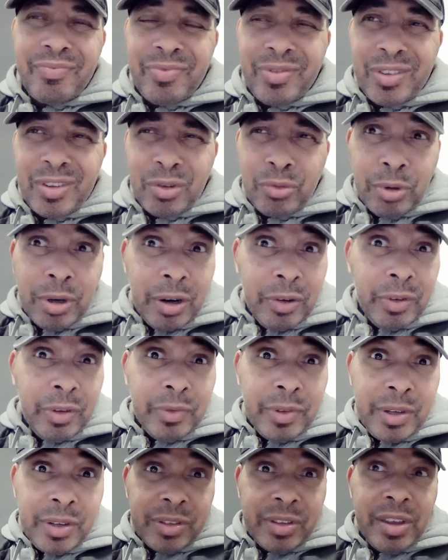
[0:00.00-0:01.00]
12 of
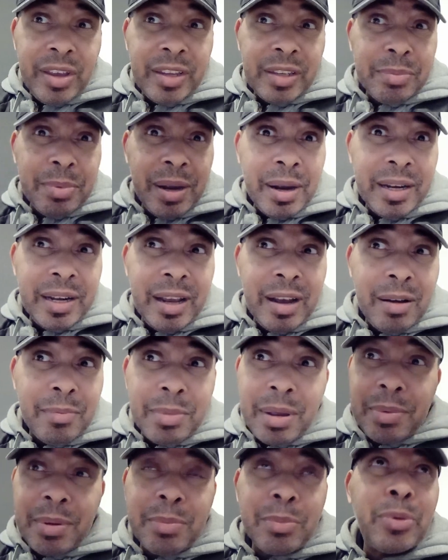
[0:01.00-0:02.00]
these things by now,
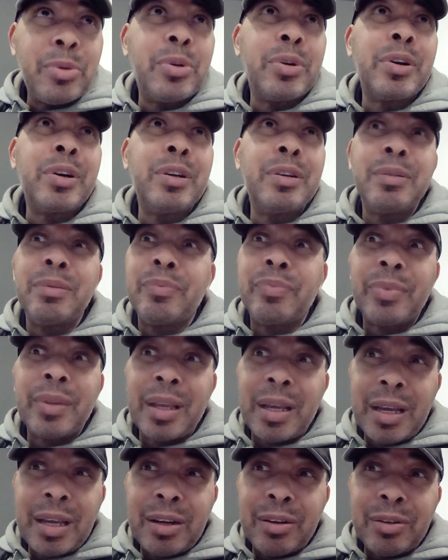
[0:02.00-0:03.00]
maybe more.
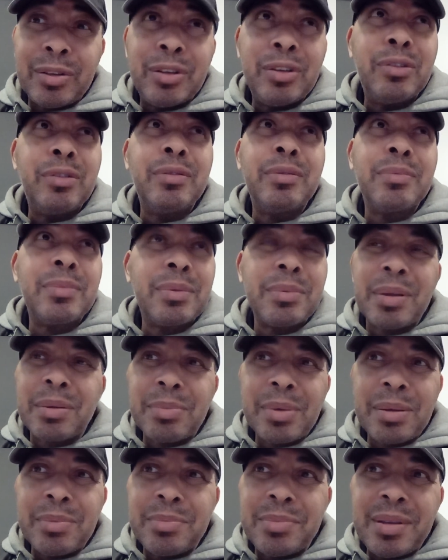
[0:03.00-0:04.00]
I don't know,
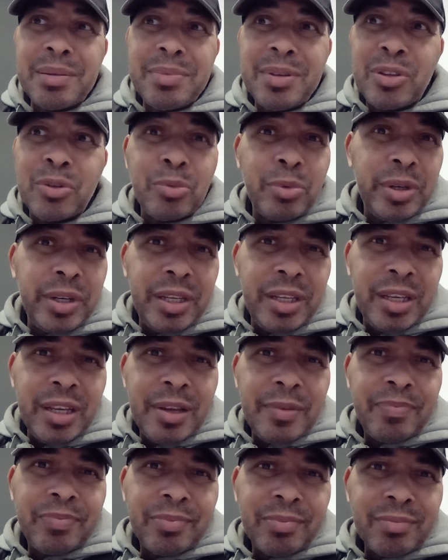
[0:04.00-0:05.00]
maybe 20,
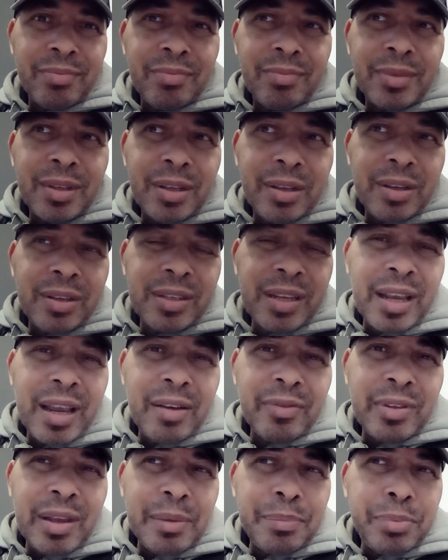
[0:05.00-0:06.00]
because
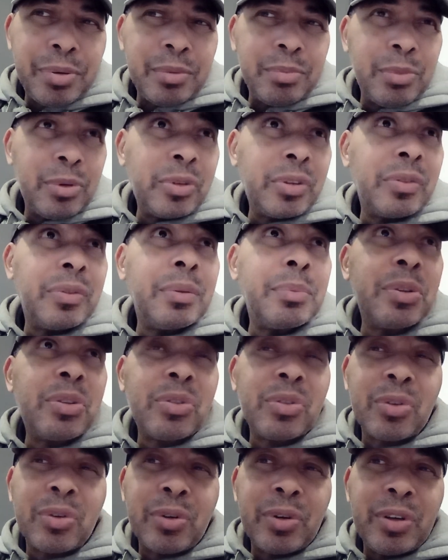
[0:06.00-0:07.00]
I put most of them in
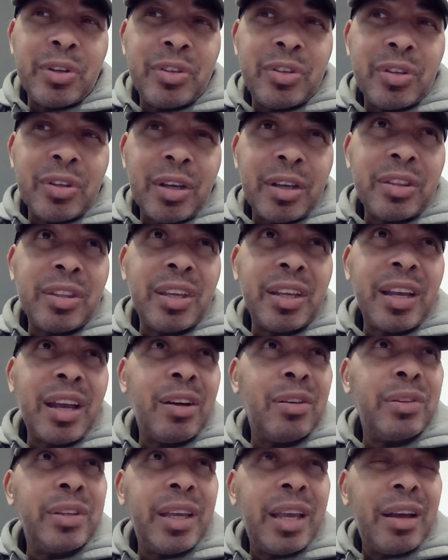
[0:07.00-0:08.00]
storage. I think I
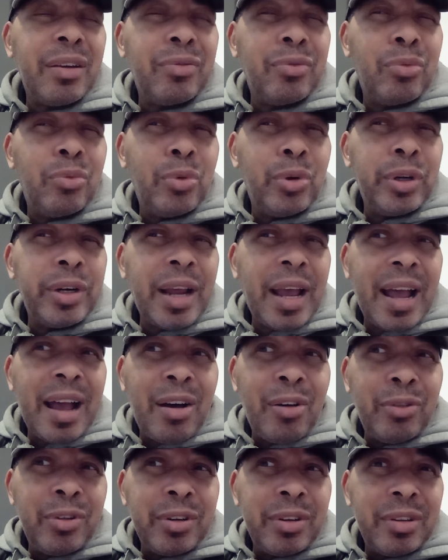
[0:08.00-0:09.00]
only have one out,